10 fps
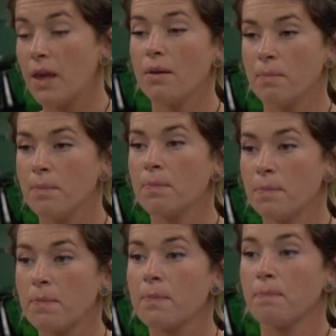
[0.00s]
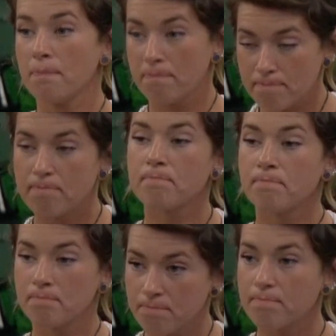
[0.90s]
Who fucking knows?
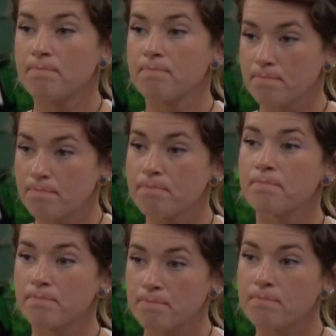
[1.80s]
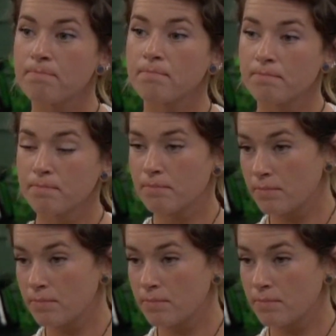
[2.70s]
Tomorrow will be really interesting.